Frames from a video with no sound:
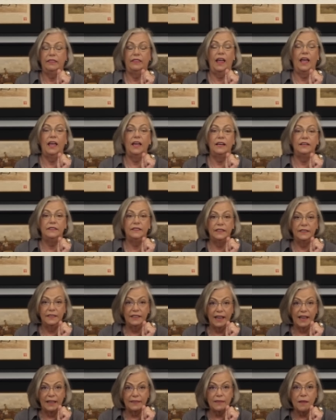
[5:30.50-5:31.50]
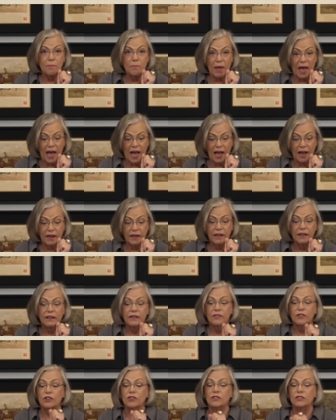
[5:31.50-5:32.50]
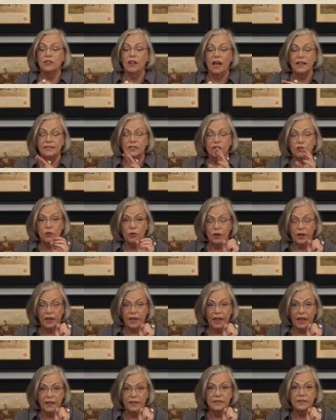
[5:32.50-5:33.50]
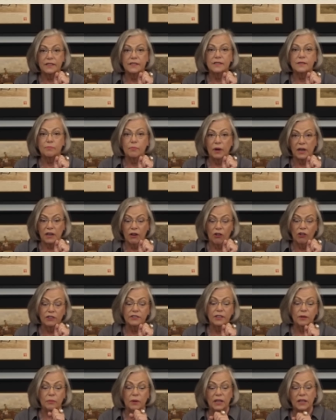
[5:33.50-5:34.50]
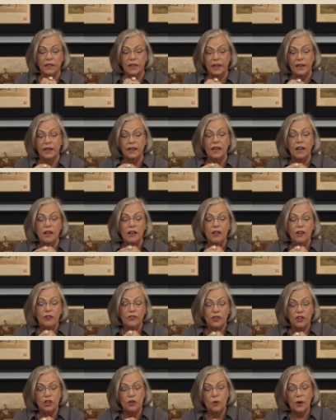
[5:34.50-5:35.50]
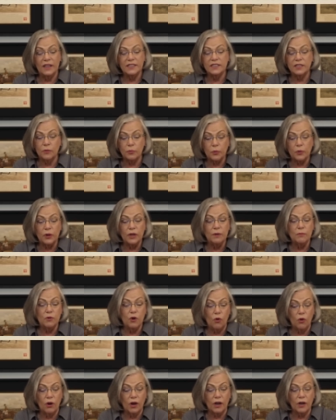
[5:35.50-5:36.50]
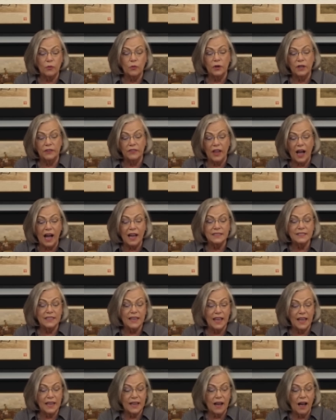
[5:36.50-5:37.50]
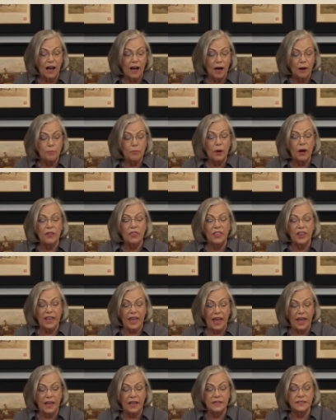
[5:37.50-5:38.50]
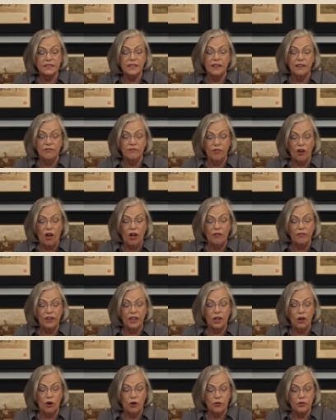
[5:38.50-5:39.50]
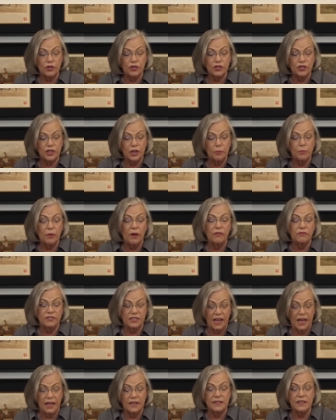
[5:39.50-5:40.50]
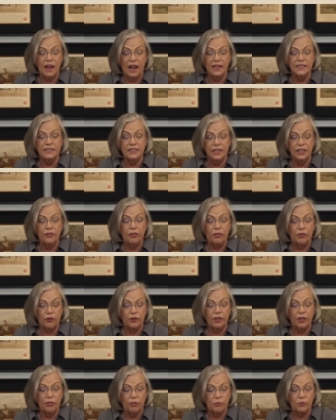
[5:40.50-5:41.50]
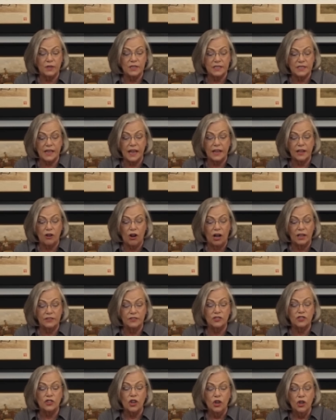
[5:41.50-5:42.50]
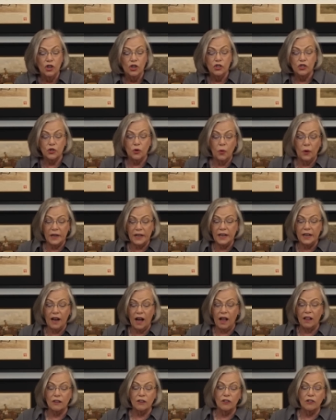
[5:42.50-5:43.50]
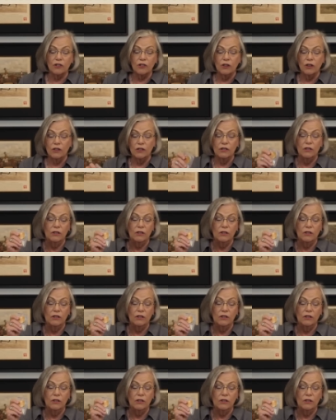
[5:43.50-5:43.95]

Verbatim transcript: They didn't get them back. There are lots of court cases, but ultimately, the U.S. Supreme Court will not take up the case involving ownership of 10 1933 St. Gaudens $20